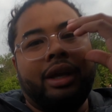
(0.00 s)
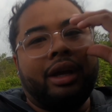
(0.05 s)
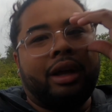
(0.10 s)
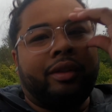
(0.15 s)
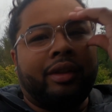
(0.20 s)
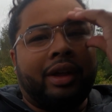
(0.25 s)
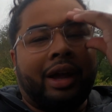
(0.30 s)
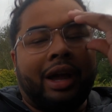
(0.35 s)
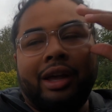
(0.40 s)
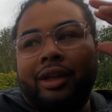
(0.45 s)

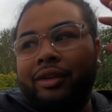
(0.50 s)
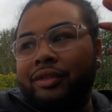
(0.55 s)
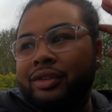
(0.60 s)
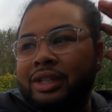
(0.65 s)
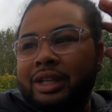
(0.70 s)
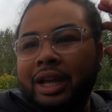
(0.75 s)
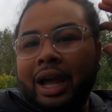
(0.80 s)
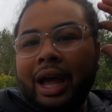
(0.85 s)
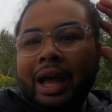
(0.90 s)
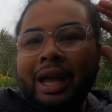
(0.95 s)
on the Isle of
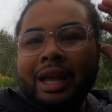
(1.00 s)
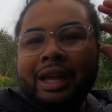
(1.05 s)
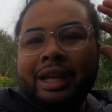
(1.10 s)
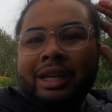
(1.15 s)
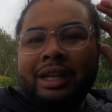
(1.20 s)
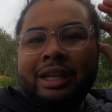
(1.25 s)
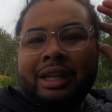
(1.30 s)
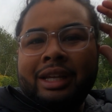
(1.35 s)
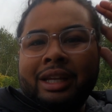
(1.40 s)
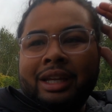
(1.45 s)
Skye.
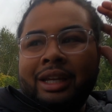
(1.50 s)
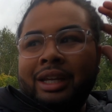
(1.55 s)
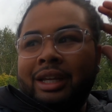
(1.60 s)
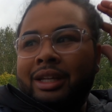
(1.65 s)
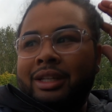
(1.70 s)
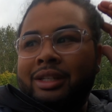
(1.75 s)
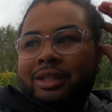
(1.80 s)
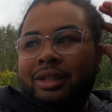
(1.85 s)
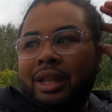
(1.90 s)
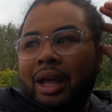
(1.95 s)

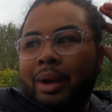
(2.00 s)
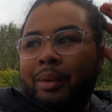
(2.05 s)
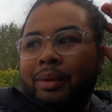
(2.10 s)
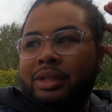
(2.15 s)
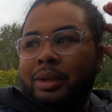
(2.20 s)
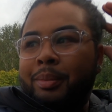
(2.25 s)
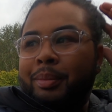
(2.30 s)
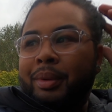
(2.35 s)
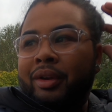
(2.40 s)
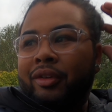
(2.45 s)
So that
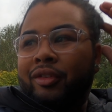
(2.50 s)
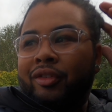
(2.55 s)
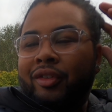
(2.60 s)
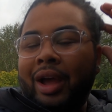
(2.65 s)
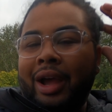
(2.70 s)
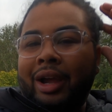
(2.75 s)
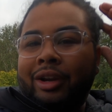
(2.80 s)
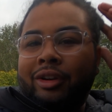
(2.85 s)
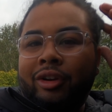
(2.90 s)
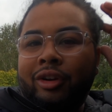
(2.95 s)
was a big
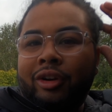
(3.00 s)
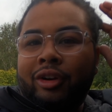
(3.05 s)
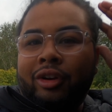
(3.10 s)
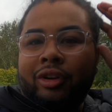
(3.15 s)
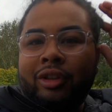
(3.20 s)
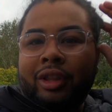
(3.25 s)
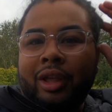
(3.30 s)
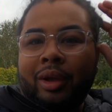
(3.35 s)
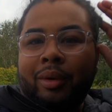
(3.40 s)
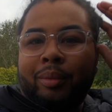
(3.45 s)

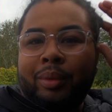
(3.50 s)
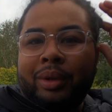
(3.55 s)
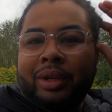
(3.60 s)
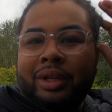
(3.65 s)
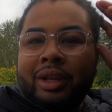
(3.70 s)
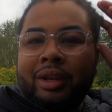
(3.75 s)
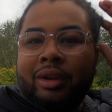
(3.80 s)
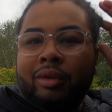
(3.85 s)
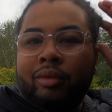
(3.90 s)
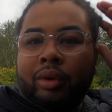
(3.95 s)
factor that we
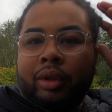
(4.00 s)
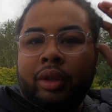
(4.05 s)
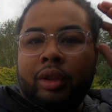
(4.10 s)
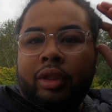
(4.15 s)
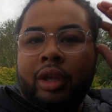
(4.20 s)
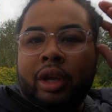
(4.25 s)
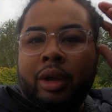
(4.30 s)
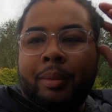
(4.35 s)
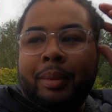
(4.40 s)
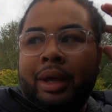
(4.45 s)
didn't really
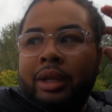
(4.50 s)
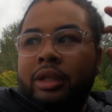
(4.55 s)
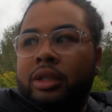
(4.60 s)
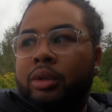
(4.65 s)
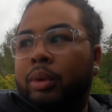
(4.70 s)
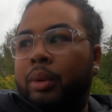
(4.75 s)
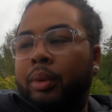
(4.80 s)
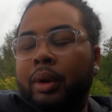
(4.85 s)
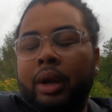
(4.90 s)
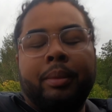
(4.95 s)
think about.
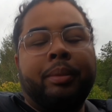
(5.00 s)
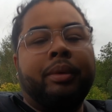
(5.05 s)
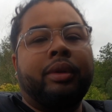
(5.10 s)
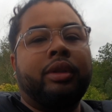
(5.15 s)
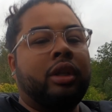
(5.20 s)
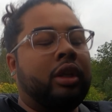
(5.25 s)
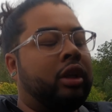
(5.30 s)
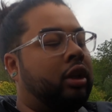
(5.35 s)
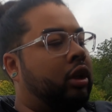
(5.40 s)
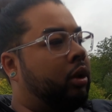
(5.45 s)
So we were able
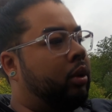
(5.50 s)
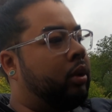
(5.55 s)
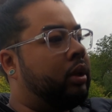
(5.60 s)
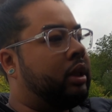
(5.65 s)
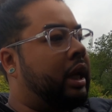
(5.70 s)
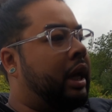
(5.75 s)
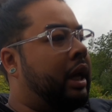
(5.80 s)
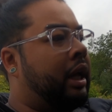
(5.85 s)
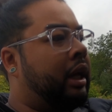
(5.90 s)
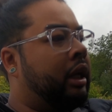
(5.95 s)
to use
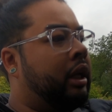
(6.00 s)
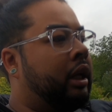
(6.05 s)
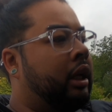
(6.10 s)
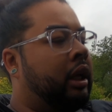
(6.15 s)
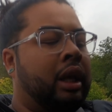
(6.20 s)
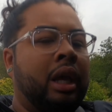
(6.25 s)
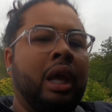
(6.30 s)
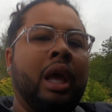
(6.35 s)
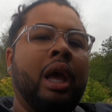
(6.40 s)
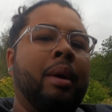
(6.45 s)
it,
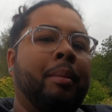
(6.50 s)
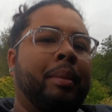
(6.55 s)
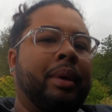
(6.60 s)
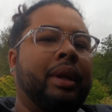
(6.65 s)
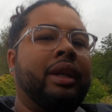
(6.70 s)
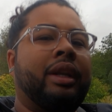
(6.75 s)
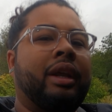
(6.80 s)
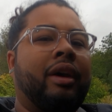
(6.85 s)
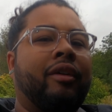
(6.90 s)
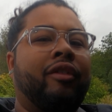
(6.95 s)
but
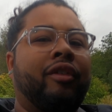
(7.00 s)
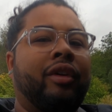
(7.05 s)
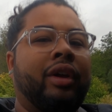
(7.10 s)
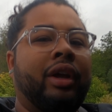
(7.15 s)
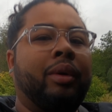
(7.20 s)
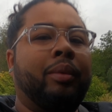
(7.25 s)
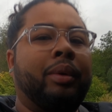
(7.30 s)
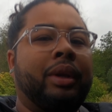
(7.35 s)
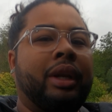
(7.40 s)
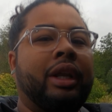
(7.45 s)

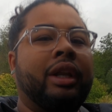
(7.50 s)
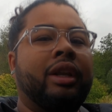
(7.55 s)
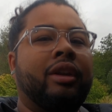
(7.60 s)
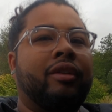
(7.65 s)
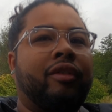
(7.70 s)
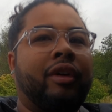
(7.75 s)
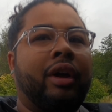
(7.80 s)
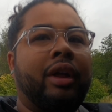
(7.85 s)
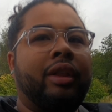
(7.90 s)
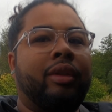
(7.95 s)
we needed to
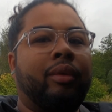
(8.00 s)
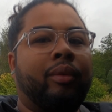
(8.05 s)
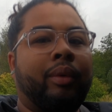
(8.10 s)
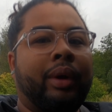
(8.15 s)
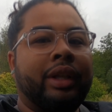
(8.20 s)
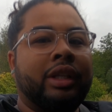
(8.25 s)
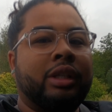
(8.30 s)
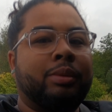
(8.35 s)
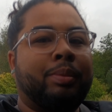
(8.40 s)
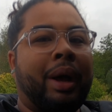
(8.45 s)
find the
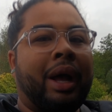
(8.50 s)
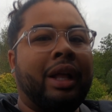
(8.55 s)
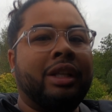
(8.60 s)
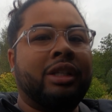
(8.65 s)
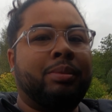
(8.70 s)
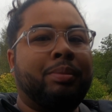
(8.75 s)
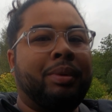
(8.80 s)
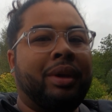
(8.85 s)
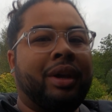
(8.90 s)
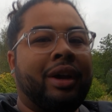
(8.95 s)
right
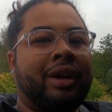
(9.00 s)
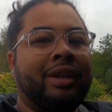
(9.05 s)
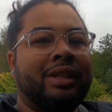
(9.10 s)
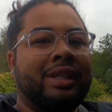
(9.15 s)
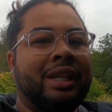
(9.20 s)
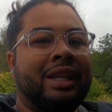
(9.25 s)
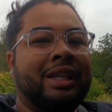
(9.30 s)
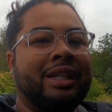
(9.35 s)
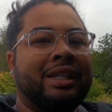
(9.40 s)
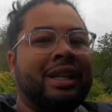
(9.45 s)
spots because
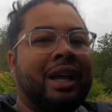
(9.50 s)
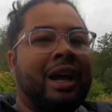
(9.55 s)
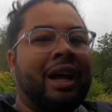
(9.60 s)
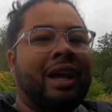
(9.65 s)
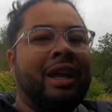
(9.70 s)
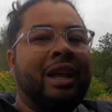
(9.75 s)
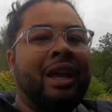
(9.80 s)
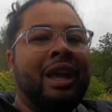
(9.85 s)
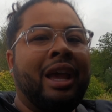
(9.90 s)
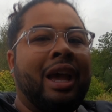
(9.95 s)
it is
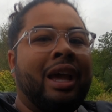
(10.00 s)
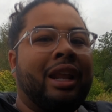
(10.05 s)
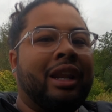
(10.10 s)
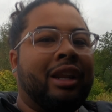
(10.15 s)
not an